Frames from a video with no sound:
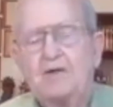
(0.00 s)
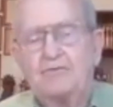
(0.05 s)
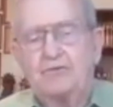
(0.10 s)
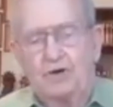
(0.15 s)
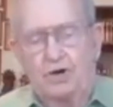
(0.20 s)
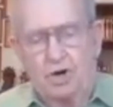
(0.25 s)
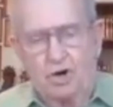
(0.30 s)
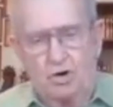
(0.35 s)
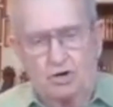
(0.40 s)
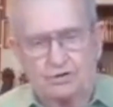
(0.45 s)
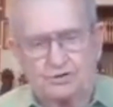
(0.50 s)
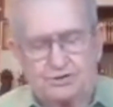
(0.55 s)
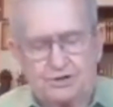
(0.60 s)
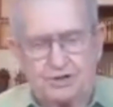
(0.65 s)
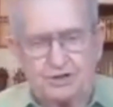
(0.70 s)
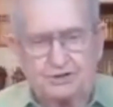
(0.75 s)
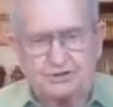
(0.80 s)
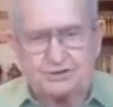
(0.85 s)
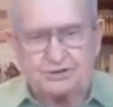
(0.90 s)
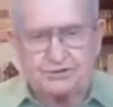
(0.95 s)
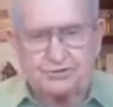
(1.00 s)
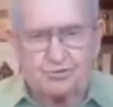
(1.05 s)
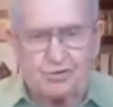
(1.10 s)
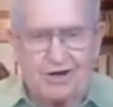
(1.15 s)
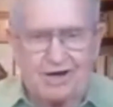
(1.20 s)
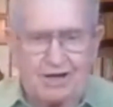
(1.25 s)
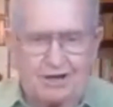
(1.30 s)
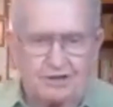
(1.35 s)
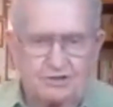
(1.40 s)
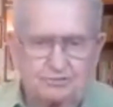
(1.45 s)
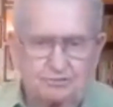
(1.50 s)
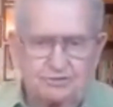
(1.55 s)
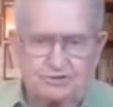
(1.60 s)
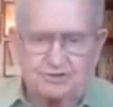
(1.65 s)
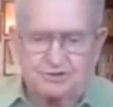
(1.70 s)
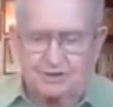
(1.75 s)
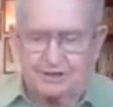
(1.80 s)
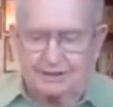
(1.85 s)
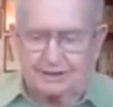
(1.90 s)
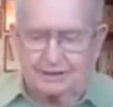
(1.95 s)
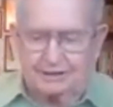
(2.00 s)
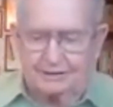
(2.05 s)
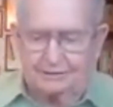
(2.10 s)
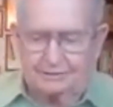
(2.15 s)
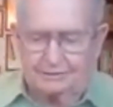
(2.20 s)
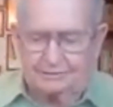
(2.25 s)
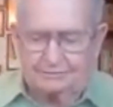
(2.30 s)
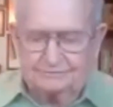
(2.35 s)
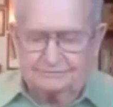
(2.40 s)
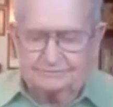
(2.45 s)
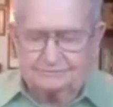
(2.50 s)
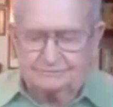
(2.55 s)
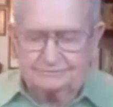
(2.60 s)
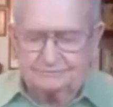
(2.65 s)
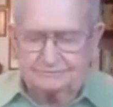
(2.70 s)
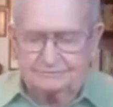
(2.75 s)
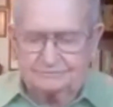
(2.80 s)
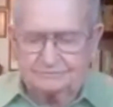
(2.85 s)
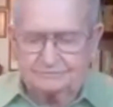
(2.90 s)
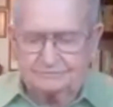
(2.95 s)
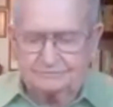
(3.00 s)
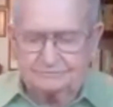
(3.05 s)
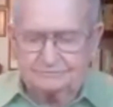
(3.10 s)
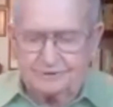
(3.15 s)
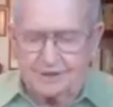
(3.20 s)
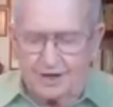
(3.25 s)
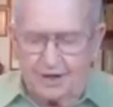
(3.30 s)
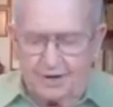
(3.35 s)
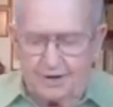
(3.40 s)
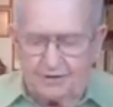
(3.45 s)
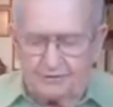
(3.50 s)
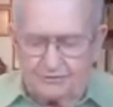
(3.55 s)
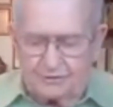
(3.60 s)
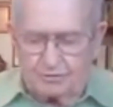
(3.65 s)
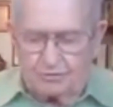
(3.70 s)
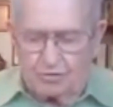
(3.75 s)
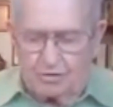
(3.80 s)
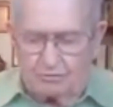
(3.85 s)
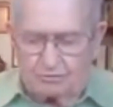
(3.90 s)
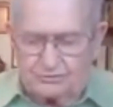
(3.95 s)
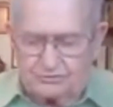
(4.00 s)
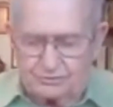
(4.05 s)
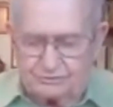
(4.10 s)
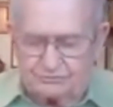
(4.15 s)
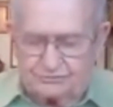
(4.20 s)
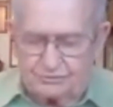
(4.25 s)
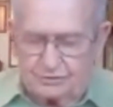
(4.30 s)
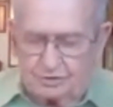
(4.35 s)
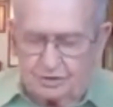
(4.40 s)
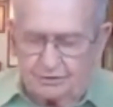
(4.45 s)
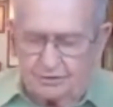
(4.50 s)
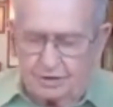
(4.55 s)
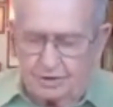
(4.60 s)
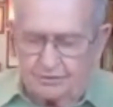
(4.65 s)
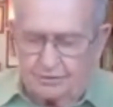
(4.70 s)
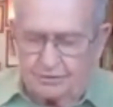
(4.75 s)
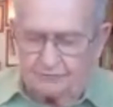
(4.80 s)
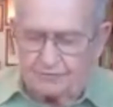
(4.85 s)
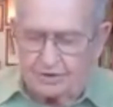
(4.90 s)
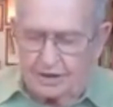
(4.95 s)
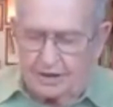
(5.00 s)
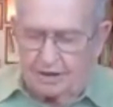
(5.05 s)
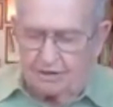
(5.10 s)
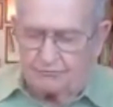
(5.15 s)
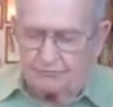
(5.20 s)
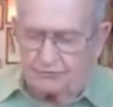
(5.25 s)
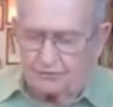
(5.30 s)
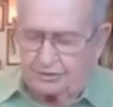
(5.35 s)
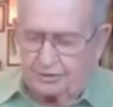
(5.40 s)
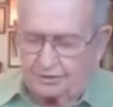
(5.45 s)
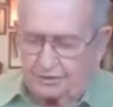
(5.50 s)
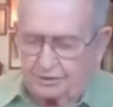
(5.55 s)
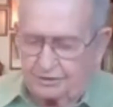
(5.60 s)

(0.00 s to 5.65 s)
the Lord Jesus Christ was saying there at the cross of, uh, of Calvary.